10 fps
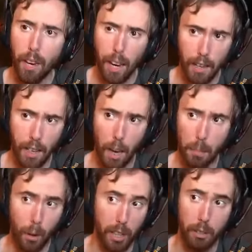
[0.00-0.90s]
And uh,
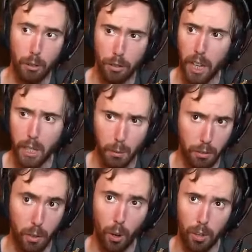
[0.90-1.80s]
Burning Crusade, it was
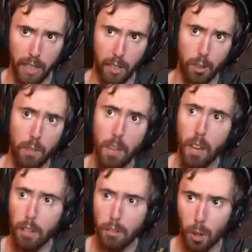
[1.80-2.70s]
still hard to kill her.
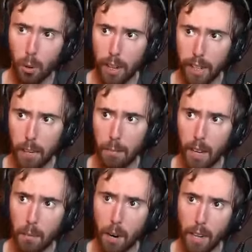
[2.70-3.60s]
So uh, keep that
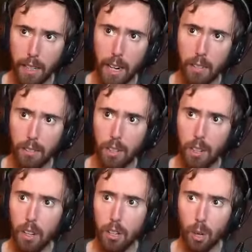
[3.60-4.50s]
in mind, guys.
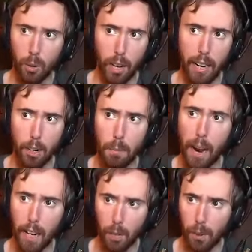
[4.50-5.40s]
Don't kite her
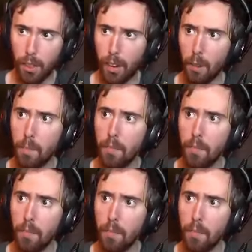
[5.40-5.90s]
back over to there.